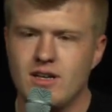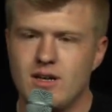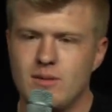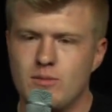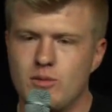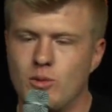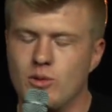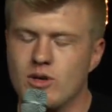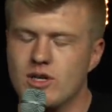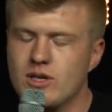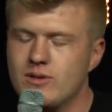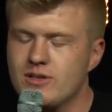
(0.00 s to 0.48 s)

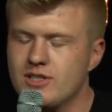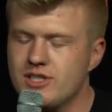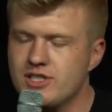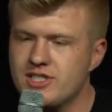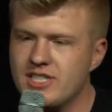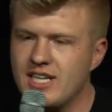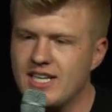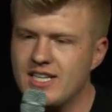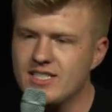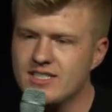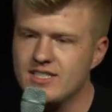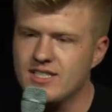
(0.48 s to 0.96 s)
what I want to
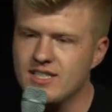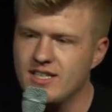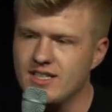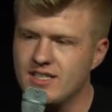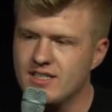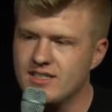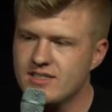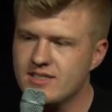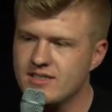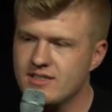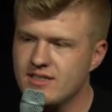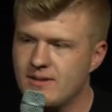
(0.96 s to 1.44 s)
say is
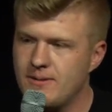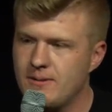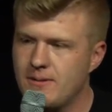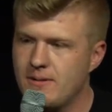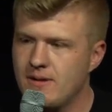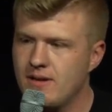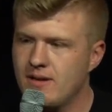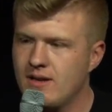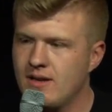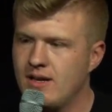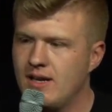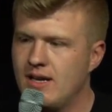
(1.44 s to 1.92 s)
this,
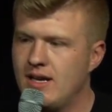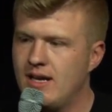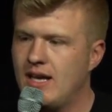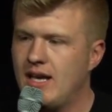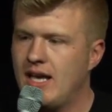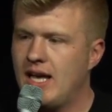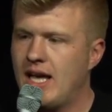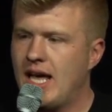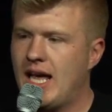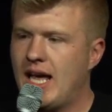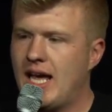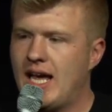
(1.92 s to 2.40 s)

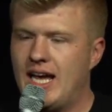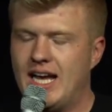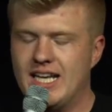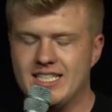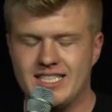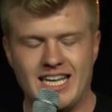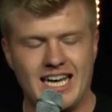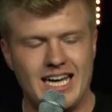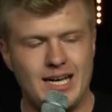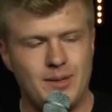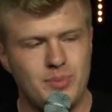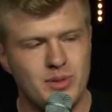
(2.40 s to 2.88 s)

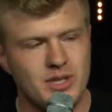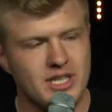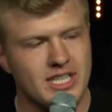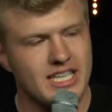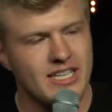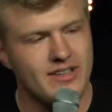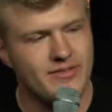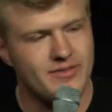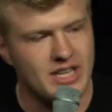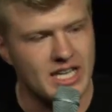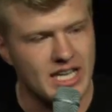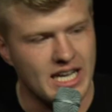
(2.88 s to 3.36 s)
is I
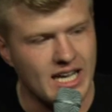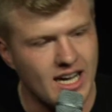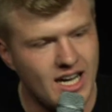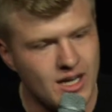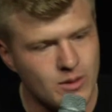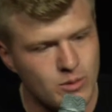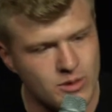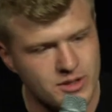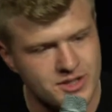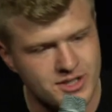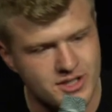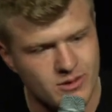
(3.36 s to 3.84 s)
believe that
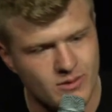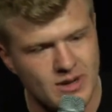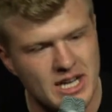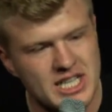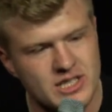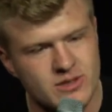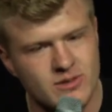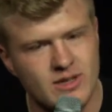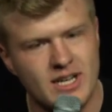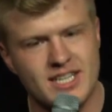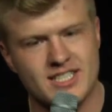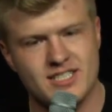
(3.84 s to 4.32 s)
God wants to
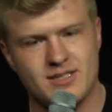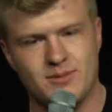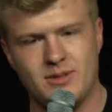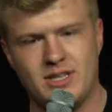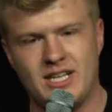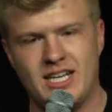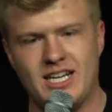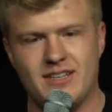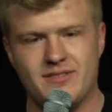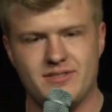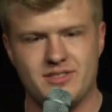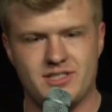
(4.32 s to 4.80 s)
resurrect some
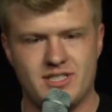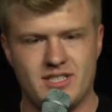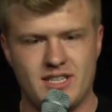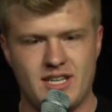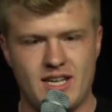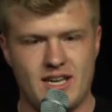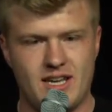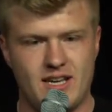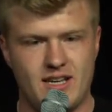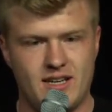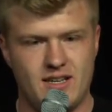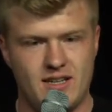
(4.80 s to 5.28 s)
lives
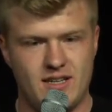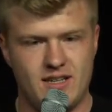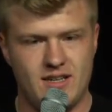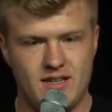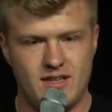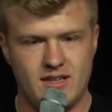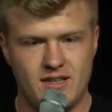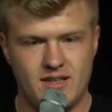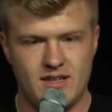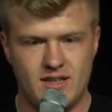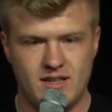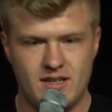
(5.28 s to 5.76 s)
today.
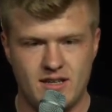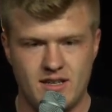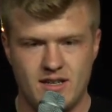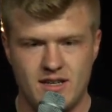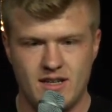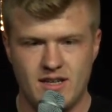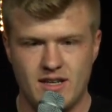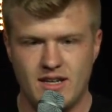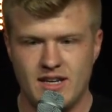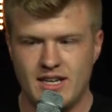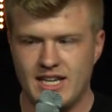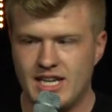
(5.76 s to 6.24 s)

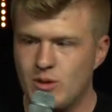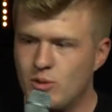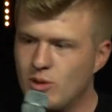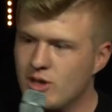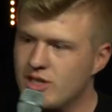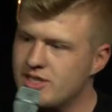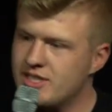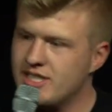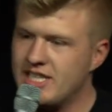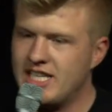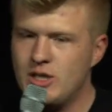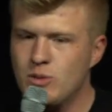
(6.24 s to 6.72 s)
He
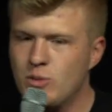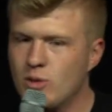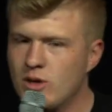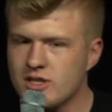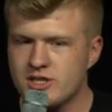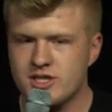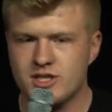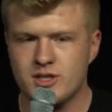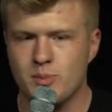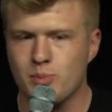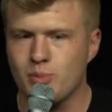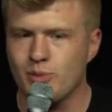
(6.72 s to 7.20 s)

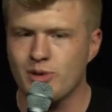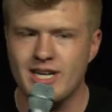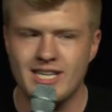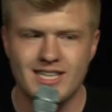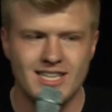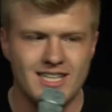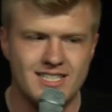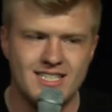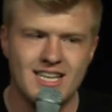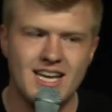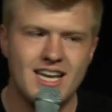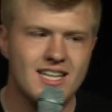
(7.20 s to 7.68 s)
wants to bring
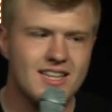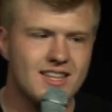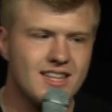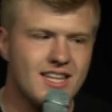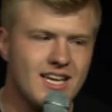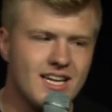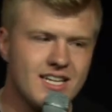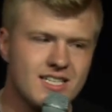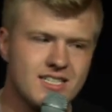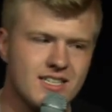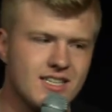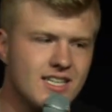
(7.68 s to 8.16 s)
the dead
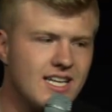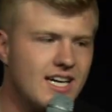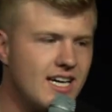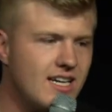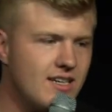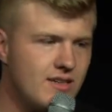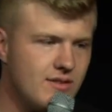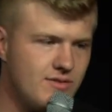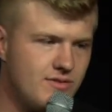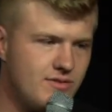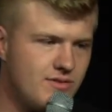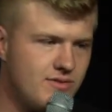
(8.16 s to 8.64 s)
thing to
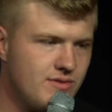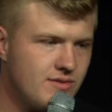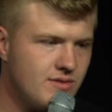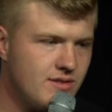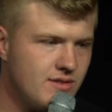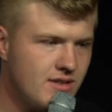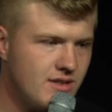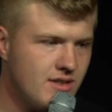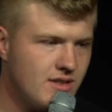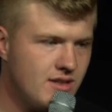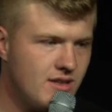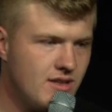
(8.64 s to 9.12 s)
life.
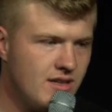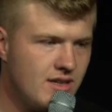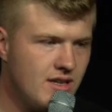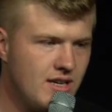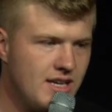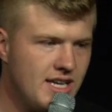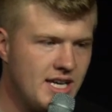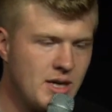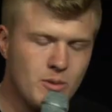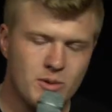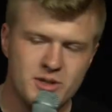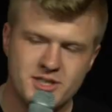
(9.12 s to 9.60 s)

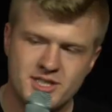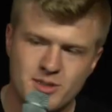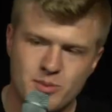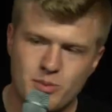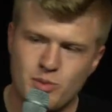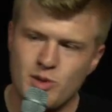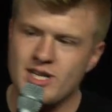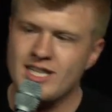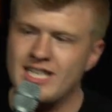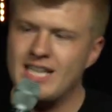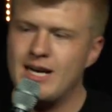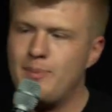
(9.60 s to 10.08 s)
He wants to
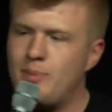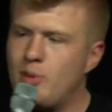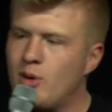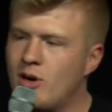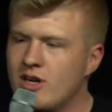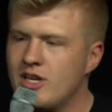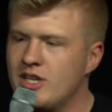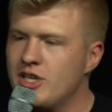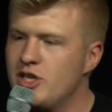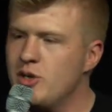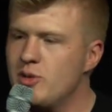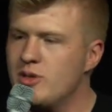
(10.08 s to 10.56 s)
bring that
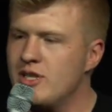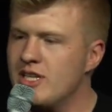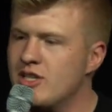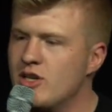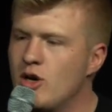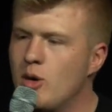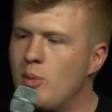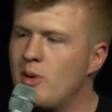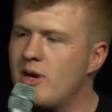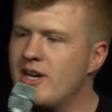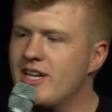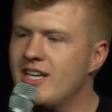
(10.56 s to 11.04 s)
part of you that
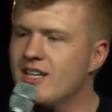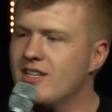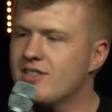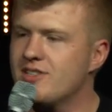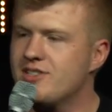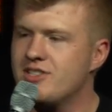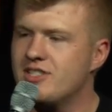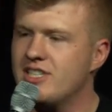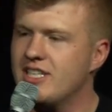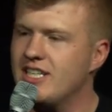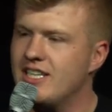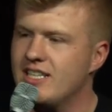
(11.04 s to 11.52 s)
nobody else
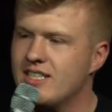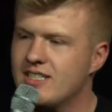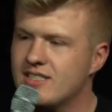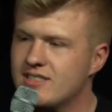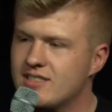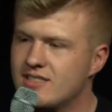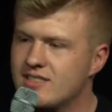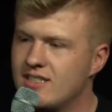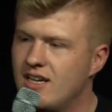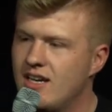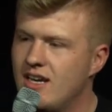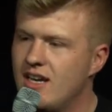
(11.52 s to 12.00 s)

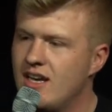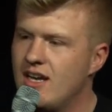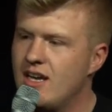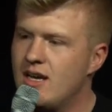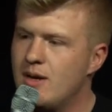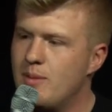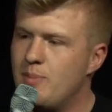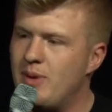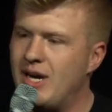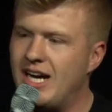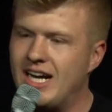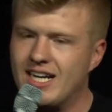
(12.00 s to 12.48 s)
sees
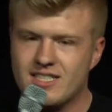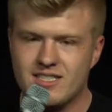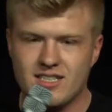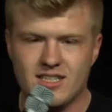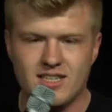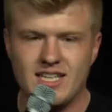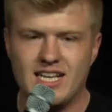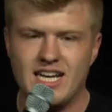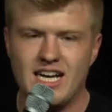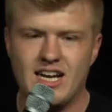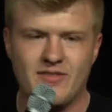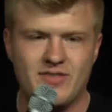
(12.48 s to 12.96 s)
back to
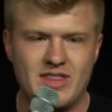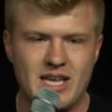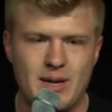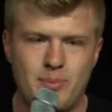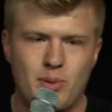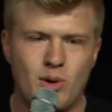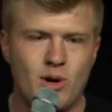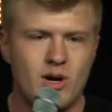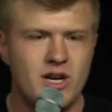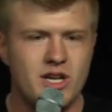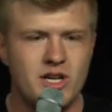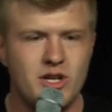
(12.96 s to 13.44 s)
life, that
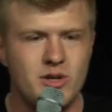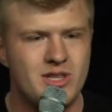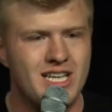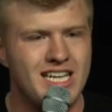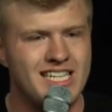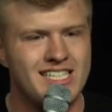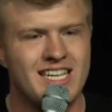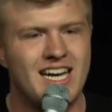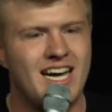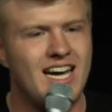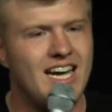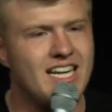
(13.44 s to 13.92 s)
part of you
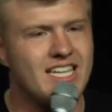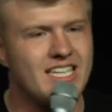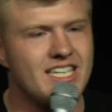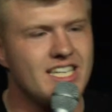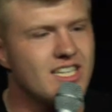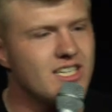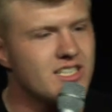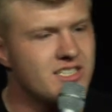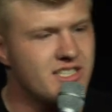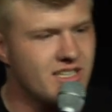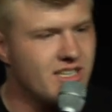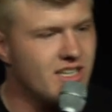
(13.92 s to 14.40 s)
that died
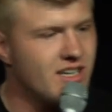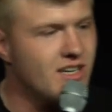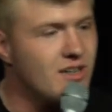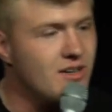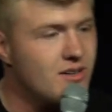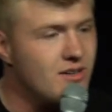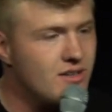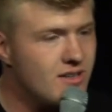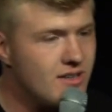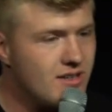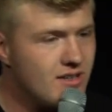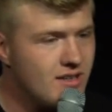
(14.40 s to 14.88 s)
years
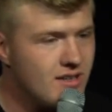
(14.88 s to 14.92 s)
ago